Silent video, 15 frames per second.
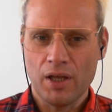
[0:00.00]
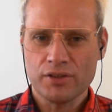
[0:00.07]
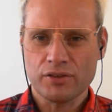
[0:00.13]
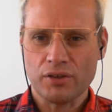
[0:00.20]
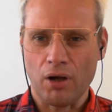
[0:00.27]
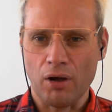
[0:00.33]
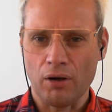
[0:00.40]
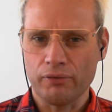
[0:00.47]

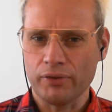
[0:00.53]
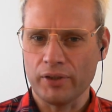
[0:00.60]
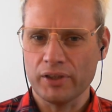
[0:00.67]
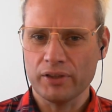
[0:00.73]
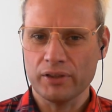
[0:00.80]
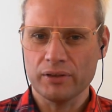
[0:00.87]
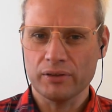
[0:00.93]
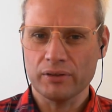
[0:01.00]
So
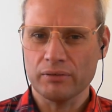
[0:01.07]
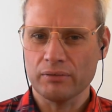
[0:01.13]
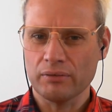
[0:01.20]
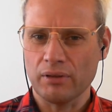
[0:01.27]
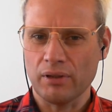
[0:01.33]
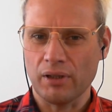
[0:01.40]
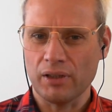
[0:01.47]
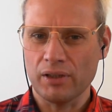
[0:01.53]
often
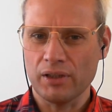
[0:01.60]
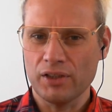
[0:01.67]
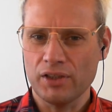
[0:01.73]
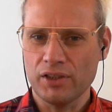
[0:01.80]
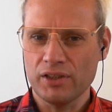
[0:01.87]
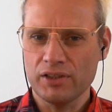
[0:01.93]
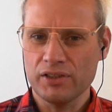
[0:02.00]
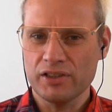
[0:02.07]

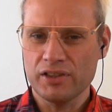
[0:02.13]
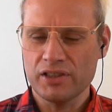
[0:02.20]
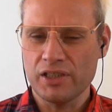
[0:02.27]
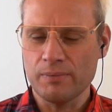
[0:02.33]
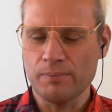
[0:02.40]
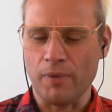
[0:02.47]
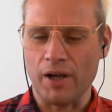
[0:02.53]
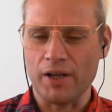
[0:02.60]

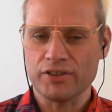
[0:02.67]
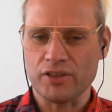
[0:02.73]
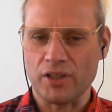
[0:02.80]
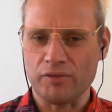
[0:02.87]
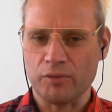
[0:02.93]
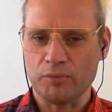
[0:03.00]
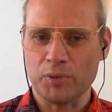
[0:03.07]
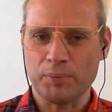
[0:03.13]
you might
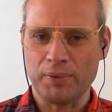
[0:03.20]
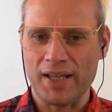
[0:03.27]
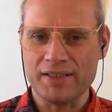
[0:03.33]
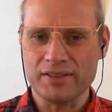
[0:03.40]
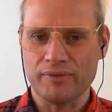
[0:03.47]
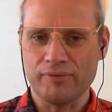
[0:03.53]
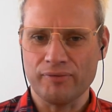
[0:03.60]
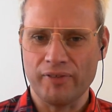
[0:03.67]
start from a
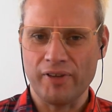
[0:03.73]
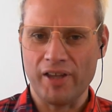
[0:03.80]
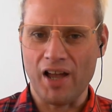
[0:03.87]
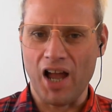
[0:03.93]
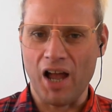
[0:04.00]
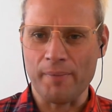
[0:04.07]
place of fear.